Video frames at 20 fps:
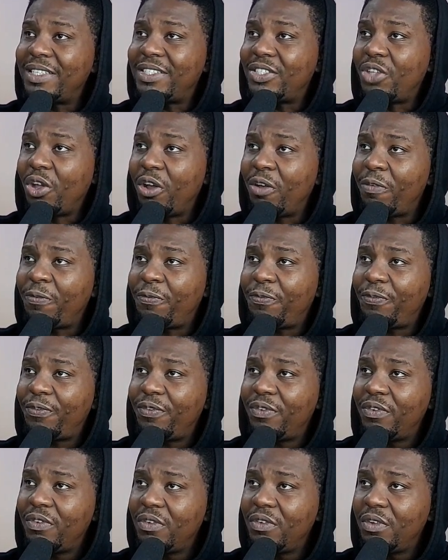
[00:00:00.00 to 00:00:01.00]

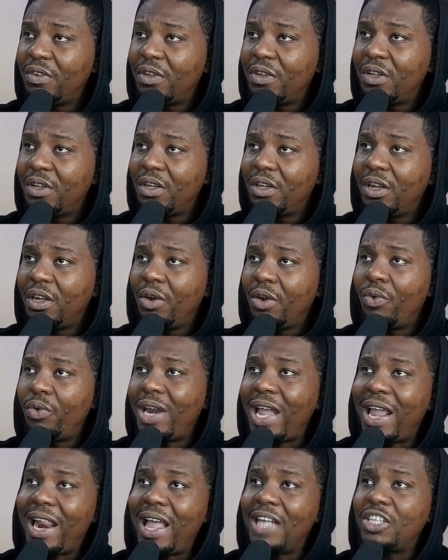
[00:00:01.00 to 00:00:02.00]
stuff?
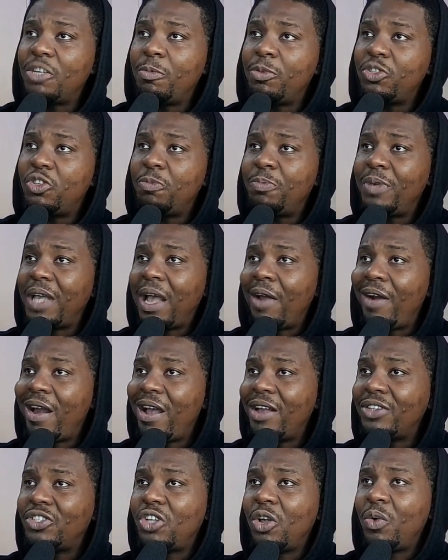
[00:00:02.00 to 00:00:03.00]
Rhode Island is supposed to be
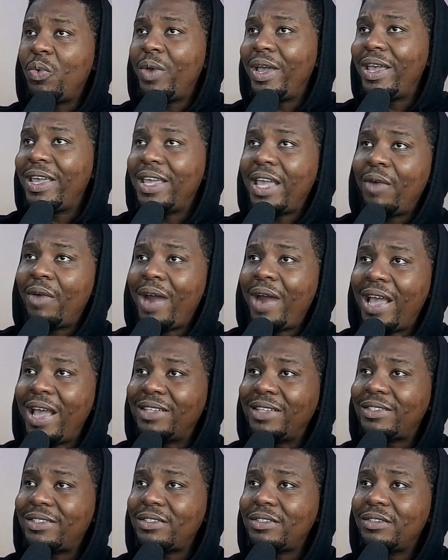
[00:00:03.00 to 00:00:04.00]
around somewhere here,
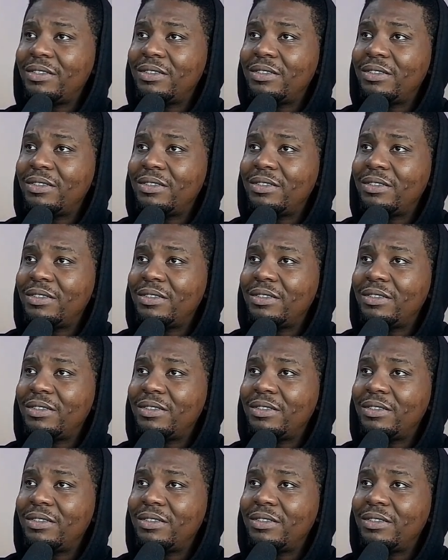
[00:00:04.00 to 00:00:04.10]
right?